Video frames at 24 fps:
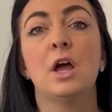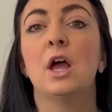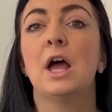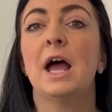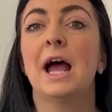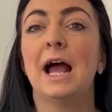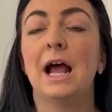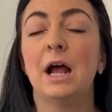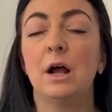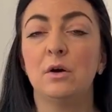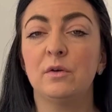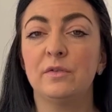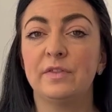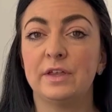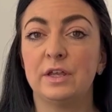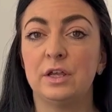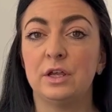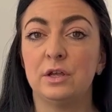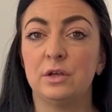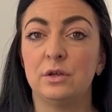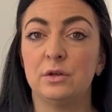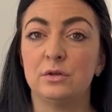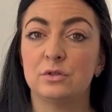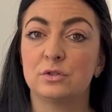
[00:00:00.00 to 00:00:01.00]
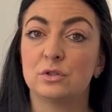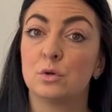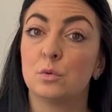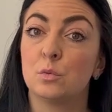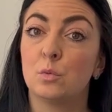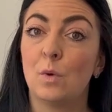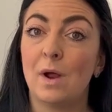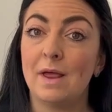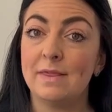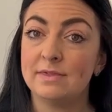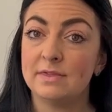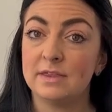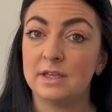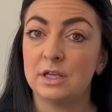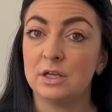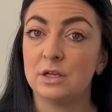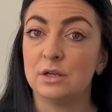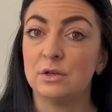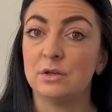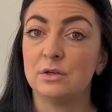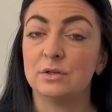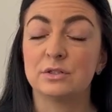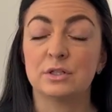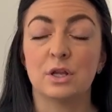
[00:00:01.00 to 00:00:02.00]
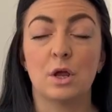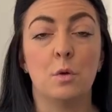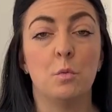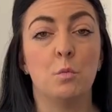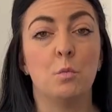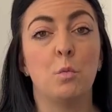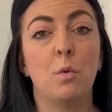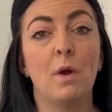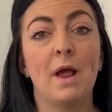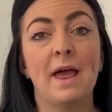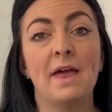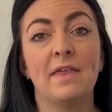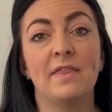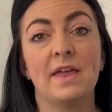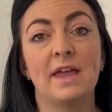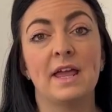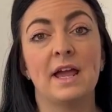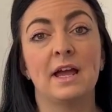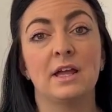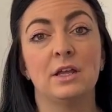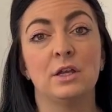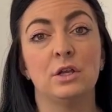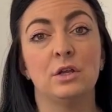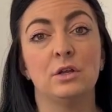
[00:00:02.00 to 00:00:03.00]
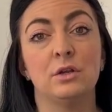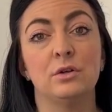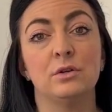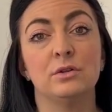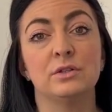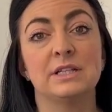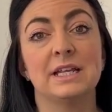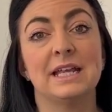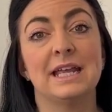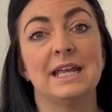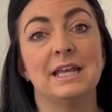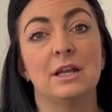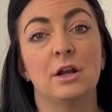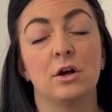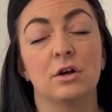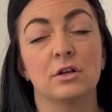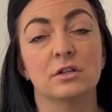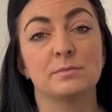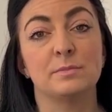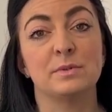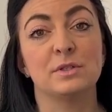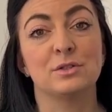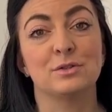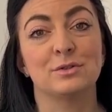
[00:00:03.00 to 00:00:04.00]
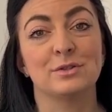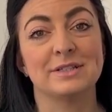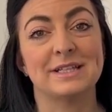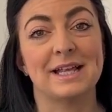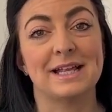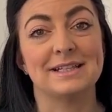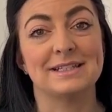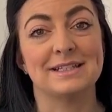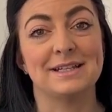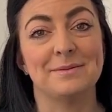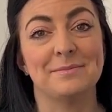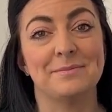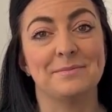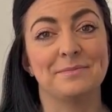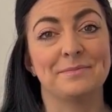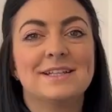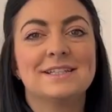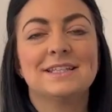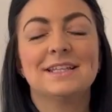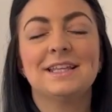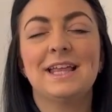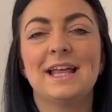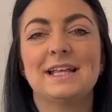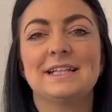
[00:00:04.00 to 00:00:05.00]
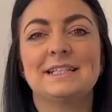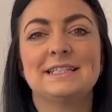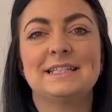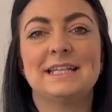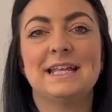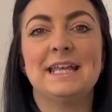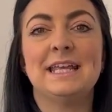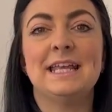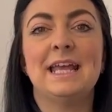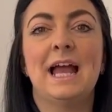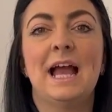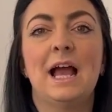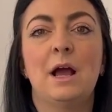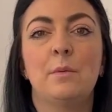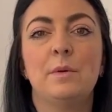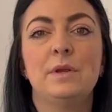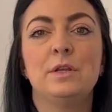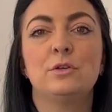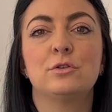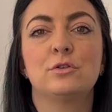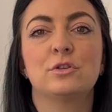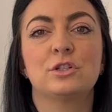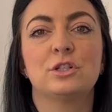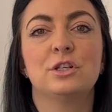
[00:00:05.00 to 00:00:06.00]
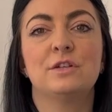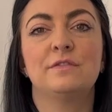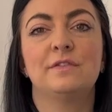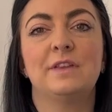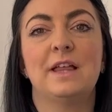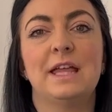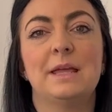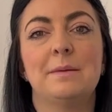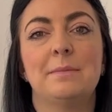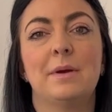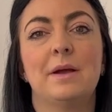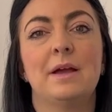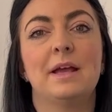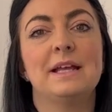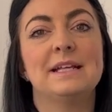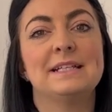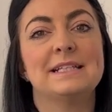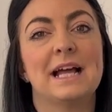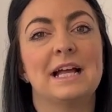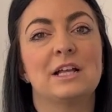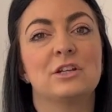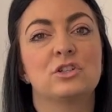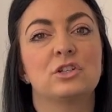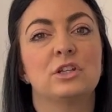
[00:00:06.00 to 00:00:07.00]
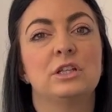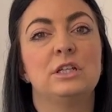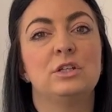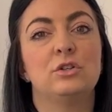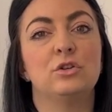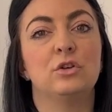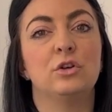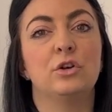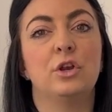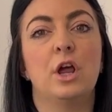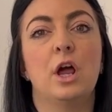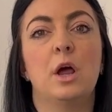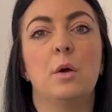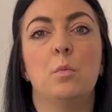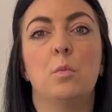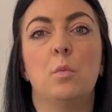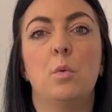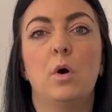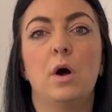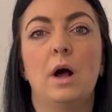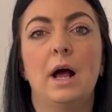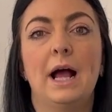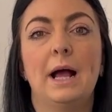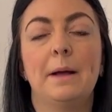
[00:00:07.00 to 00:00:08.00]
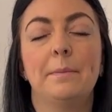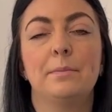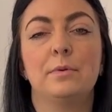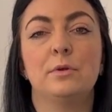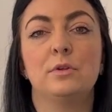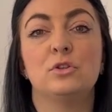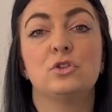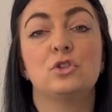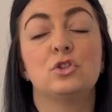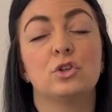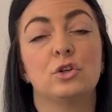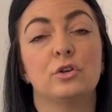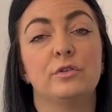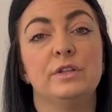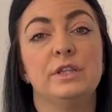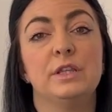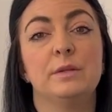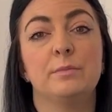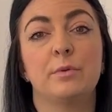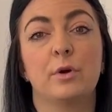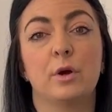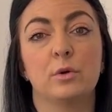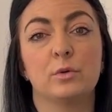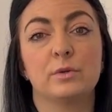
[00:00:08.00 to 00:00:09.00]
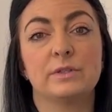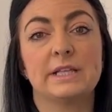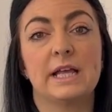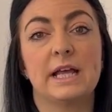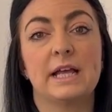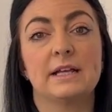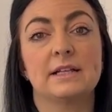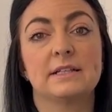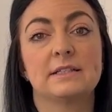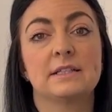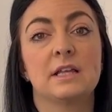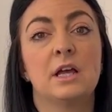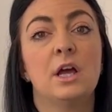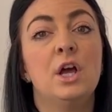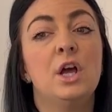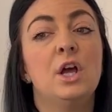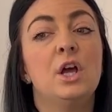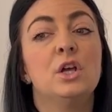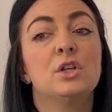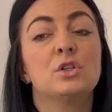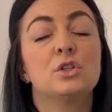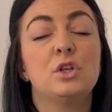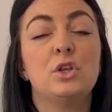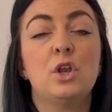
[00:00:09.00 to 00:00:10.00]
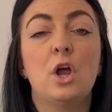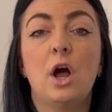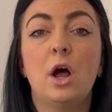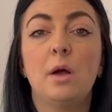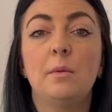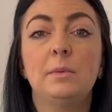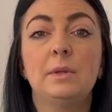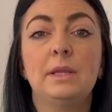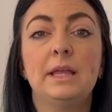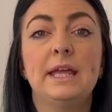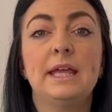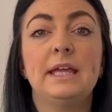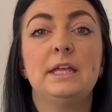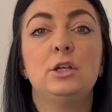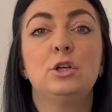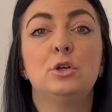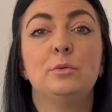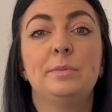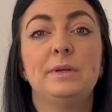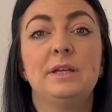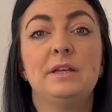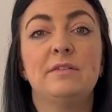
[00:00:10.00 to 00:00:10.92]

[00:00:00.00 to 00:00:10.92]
how they're used, when they're used, and where they are used in a hospital setting. So let's see how induction of labour is actually done and what happens during the process. So normally you'll be